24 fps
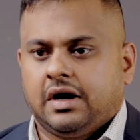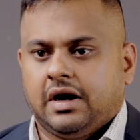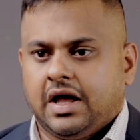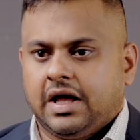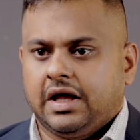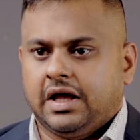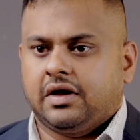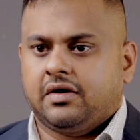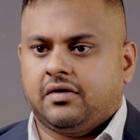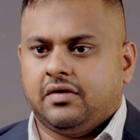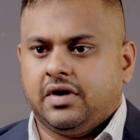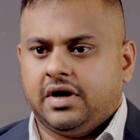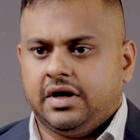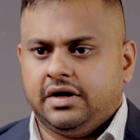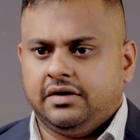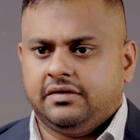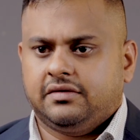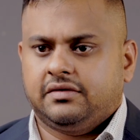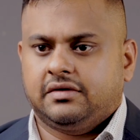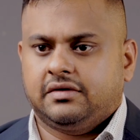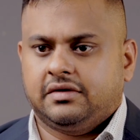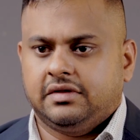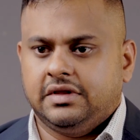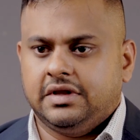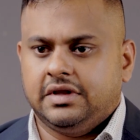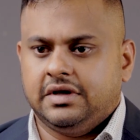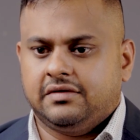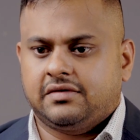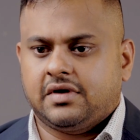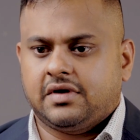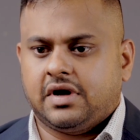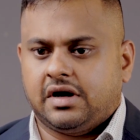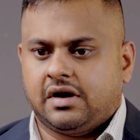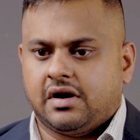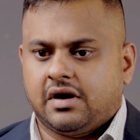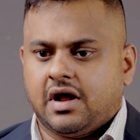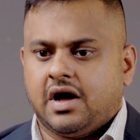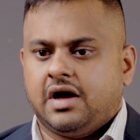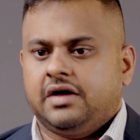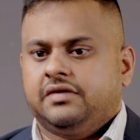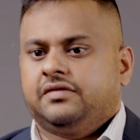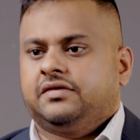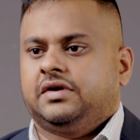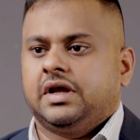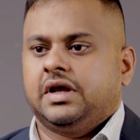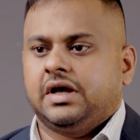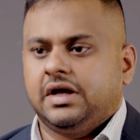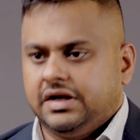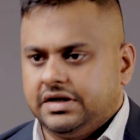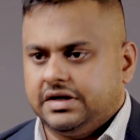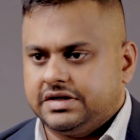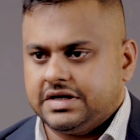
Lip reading: likewise, these are drastical